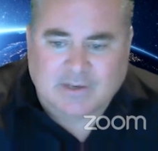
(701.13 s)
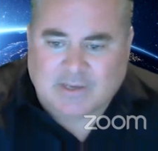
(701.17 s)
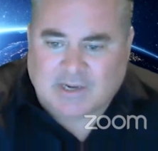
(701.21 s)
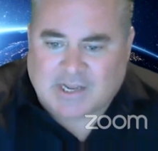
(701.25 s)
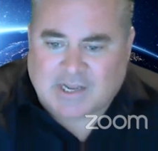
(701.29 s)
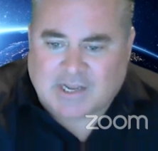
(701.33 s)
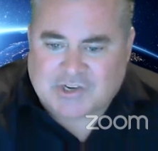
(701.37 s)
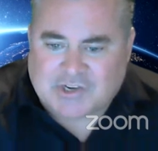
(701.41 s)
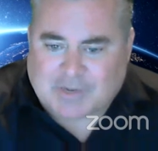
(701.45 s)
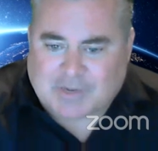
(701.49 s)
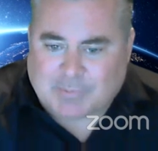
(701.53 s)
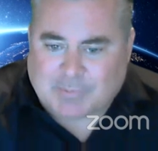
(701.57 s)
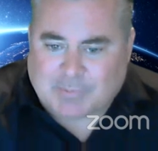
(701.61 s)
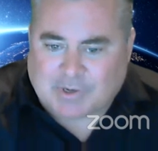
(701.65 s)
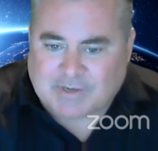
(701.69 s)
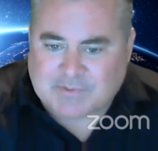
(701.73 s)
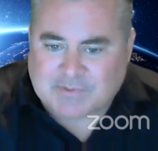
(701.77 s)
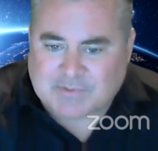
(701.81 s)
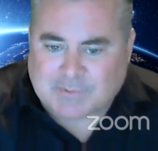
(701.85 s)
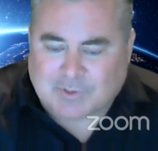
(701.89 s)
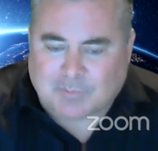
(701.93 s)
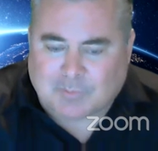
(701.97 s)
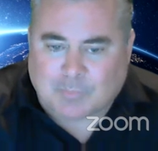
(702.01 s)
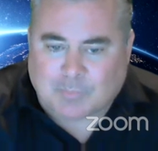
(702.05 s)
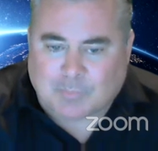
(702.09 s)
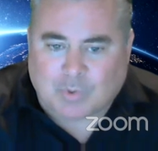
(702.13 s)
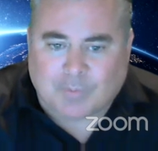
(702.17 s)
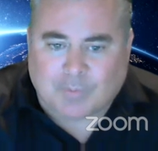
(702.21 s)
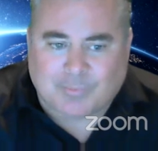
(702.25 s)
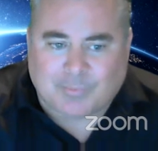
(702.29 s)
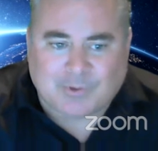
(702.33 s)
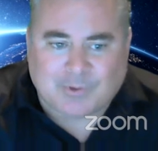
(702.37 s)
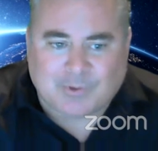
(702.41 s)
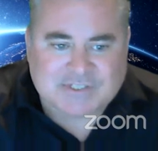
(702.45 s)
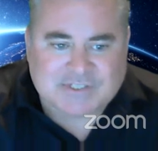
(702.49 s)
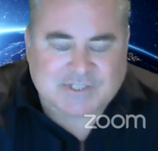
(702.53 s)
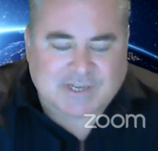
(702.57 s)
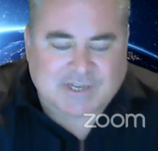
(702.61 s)
and I try to bring in some little bullet
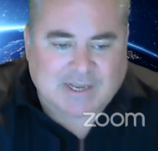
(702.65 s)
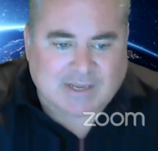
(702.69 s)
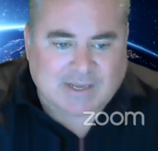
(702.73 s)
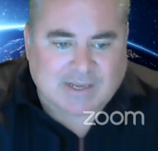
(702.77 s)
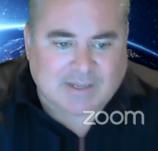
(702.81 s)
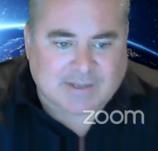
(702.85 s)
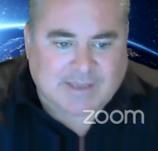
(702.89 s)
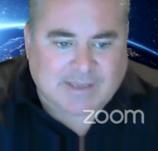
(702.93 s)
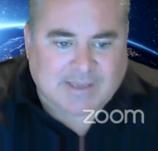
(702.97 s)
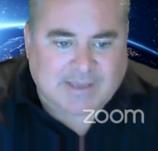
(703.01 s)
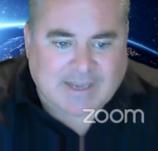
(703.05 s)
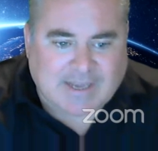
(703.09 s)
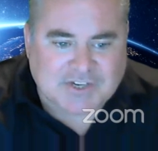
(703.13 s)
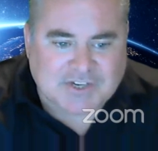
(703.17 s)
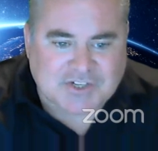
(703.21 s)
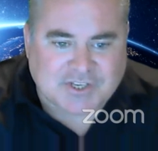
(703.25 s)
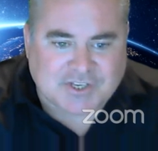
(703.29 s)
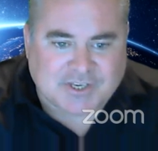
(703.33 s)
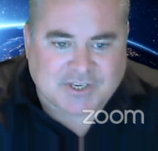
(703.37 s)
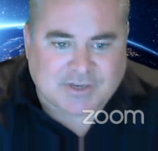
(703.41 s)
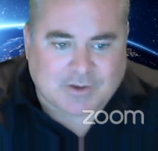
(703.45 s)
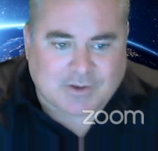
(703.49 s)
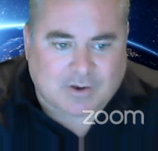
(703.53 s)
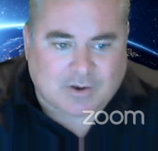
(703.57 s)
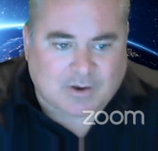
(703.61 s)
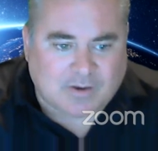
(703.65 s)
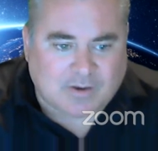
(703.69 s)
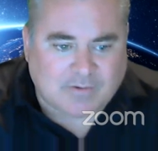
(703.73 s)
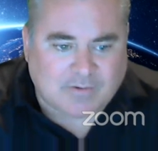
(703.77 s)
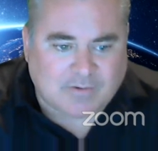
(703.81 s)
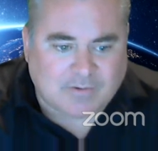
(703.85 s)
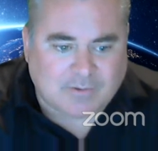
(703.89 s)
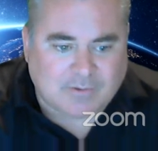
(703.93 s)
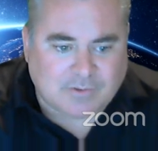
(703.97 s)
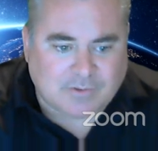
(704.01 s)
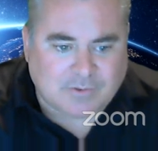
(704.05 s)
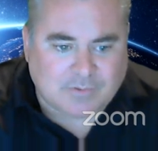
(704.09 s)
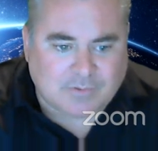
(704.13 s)
points that I catch in on